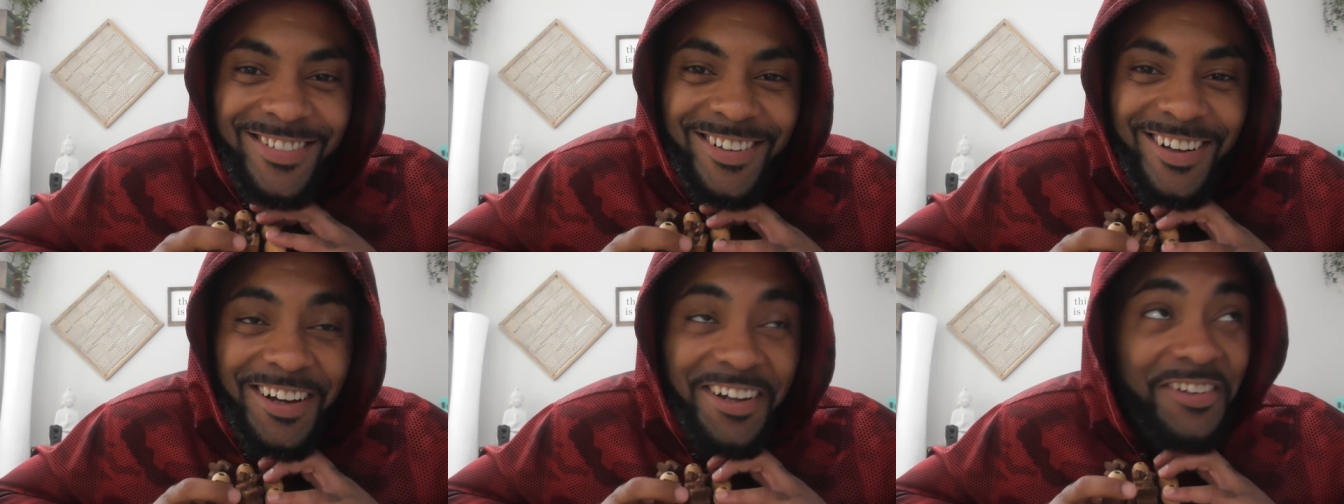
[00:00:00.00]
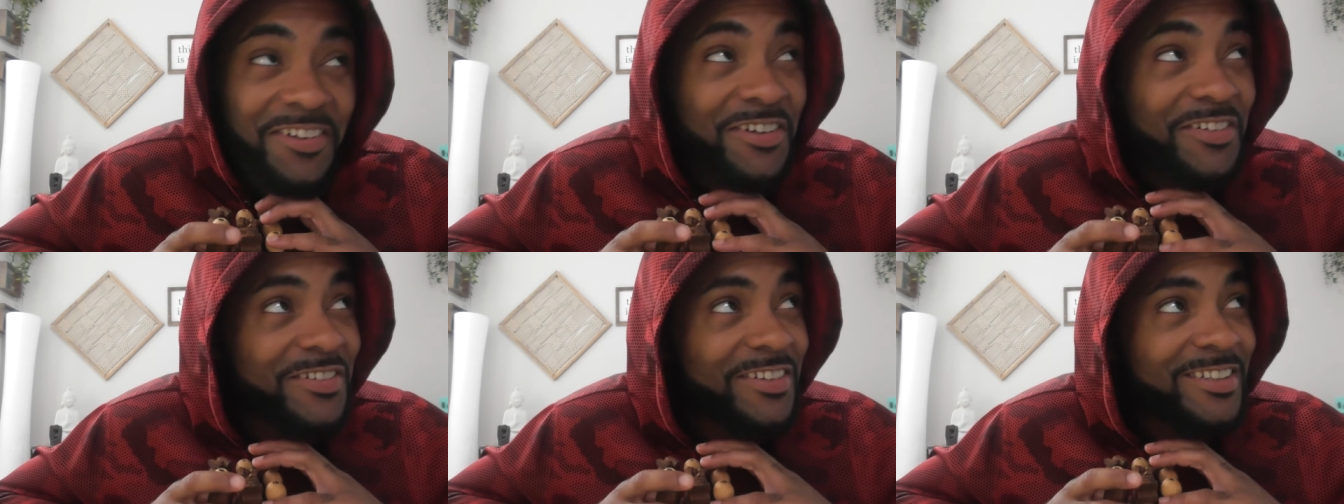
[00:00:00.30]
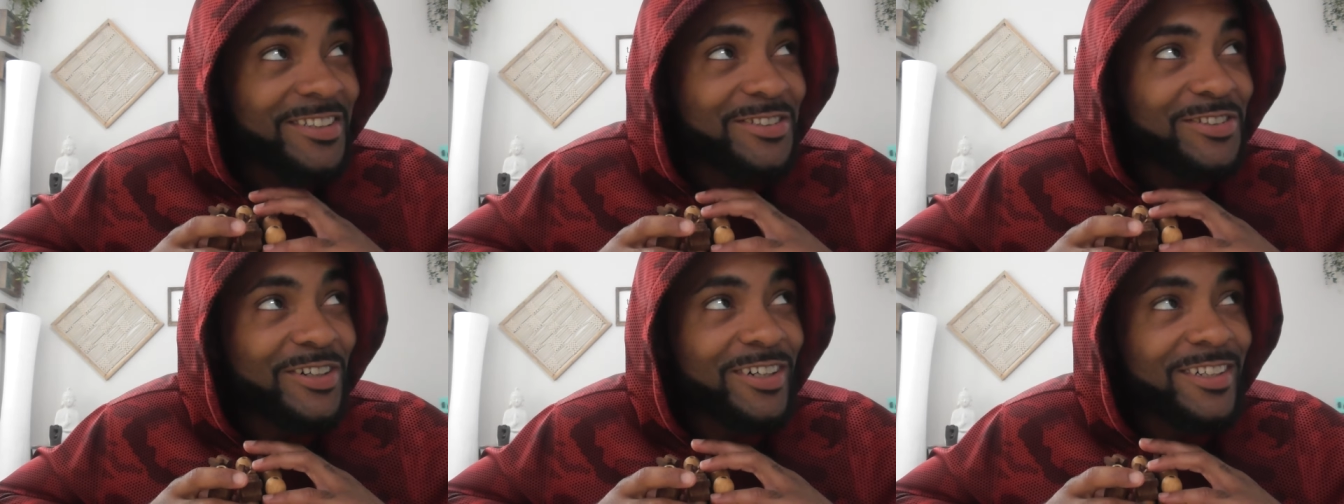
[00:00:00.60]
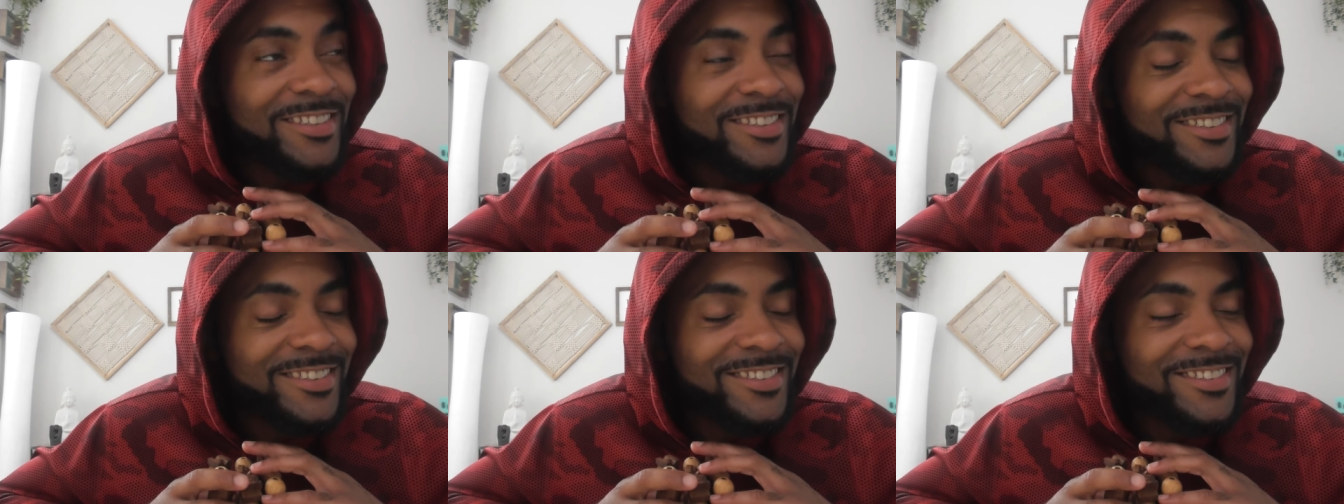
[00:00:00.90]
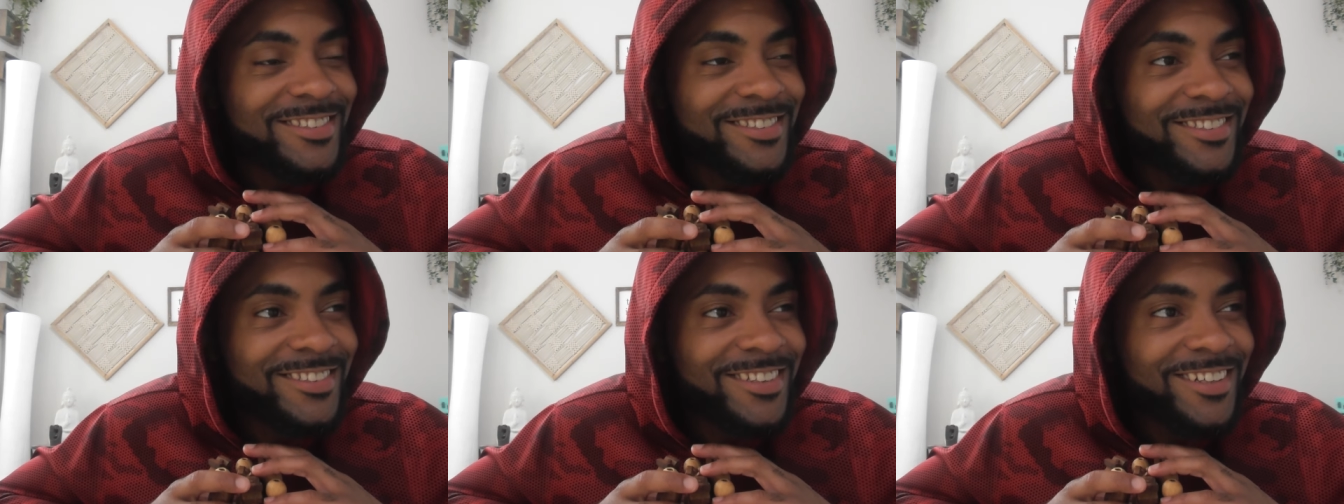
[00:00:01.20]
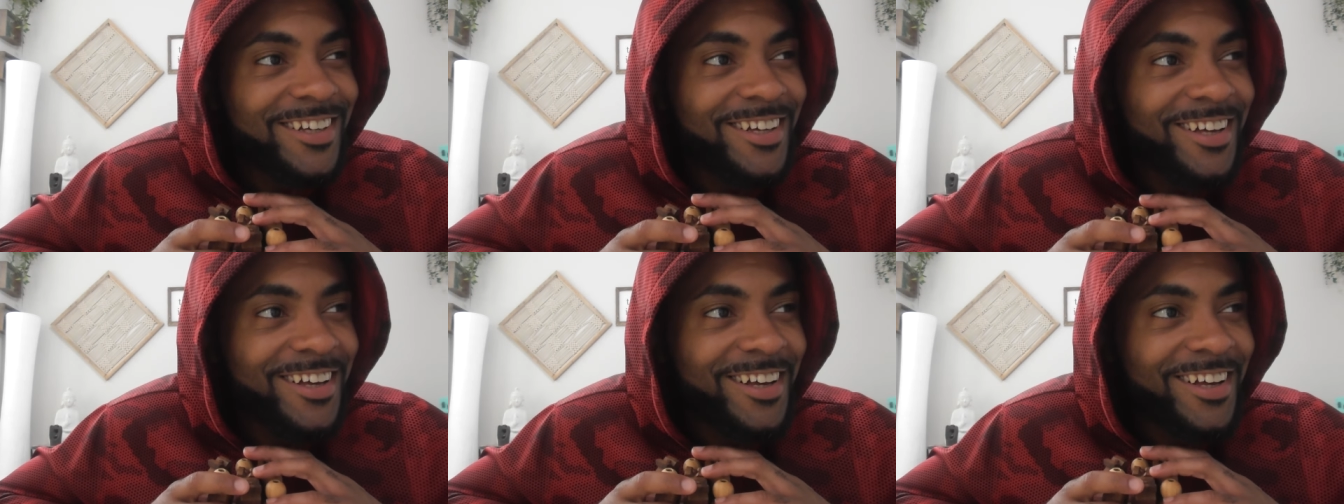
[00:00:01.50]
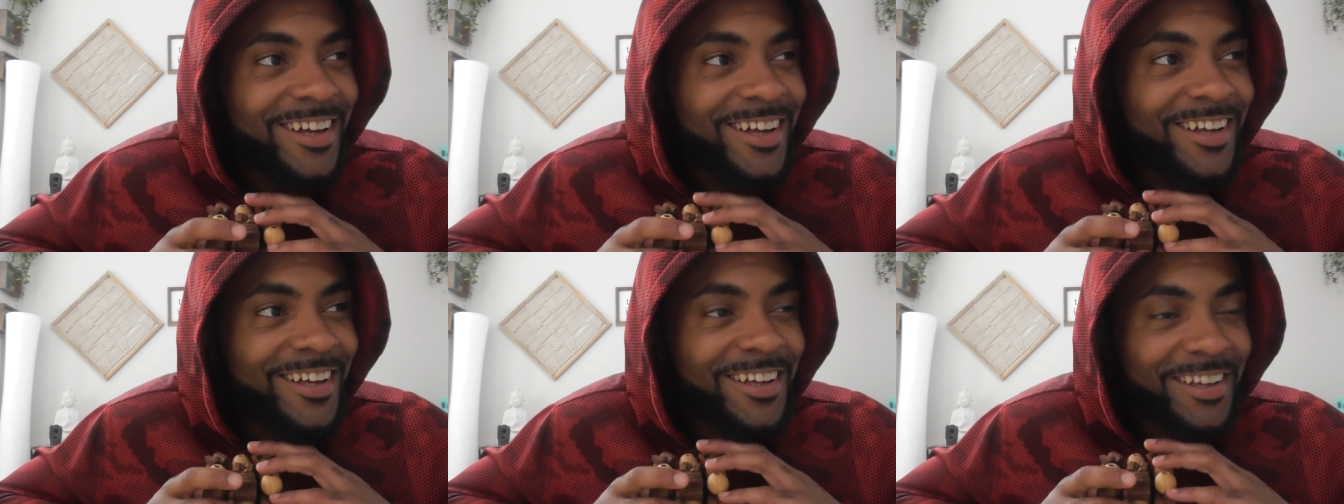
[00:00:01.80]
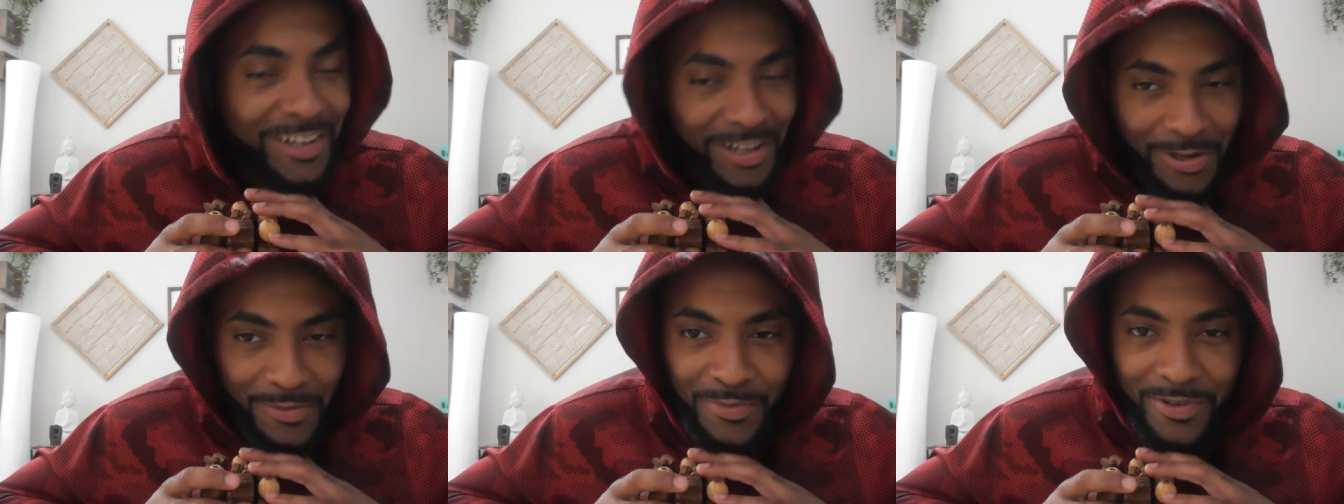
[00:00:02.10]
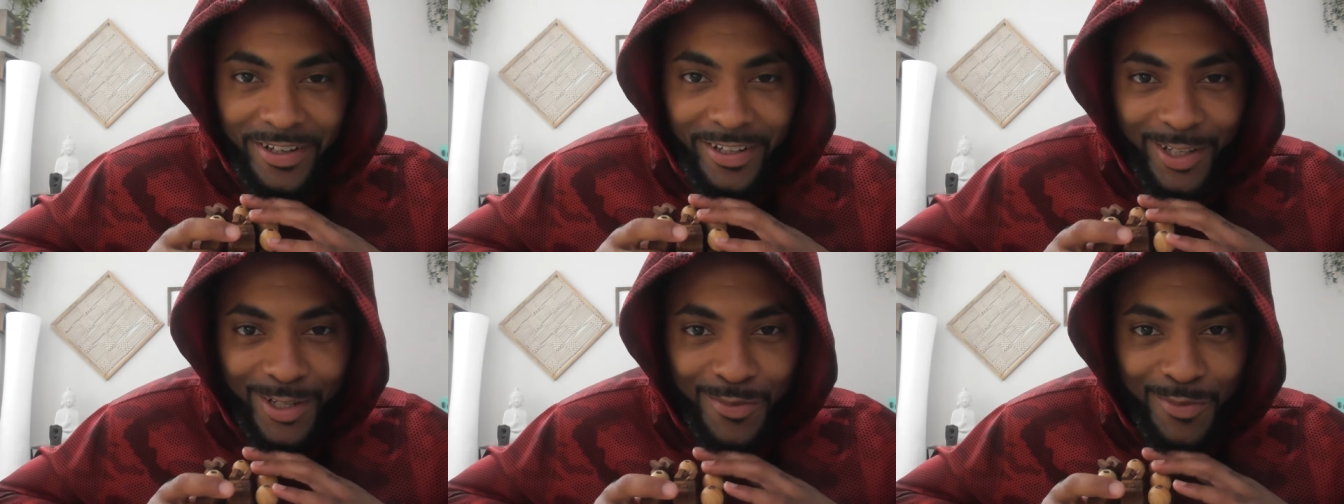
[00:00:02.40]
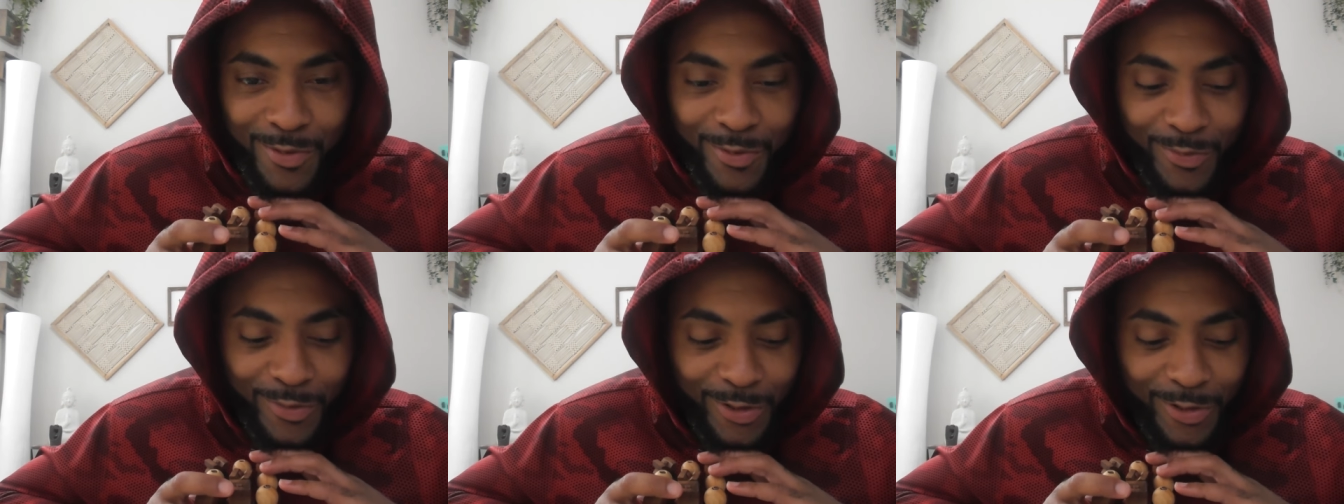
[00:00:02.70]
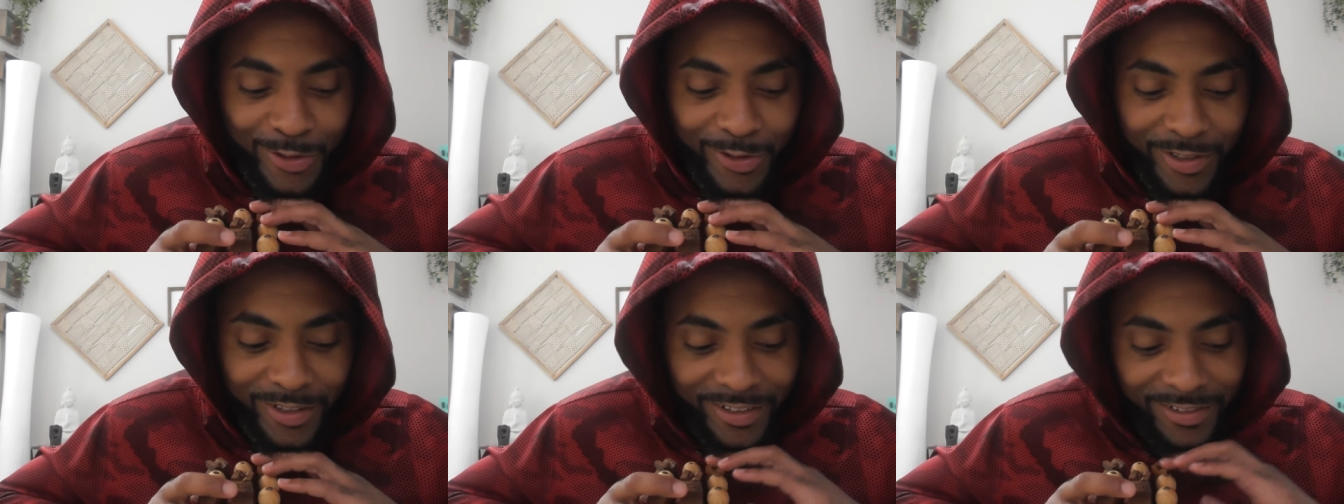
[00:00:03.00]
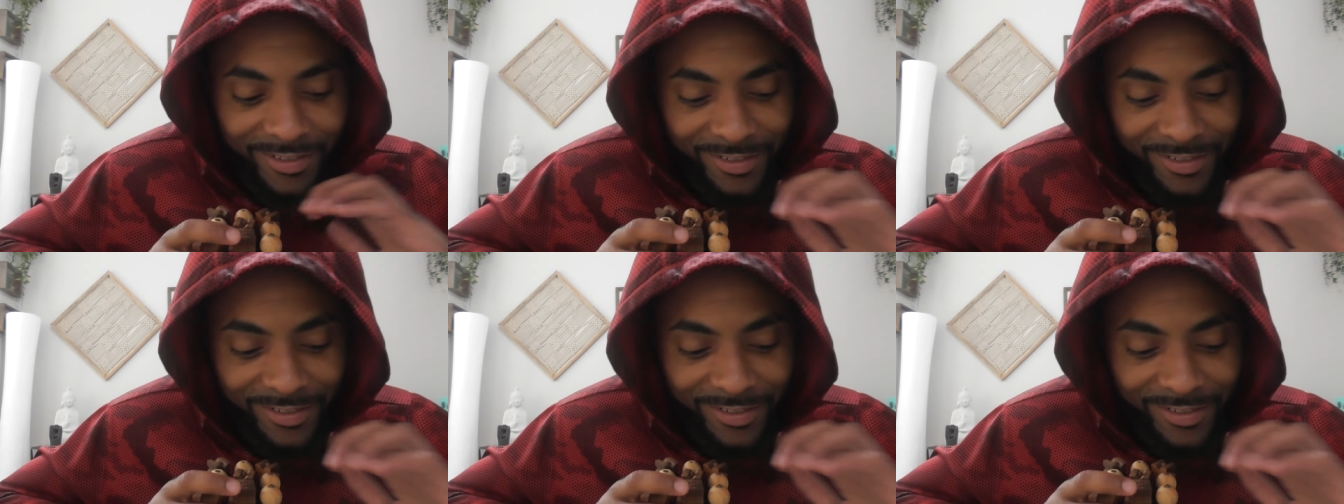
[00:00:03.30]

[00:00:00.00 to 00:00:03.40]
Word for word: I love these questions. I'm gonna keep them rolling.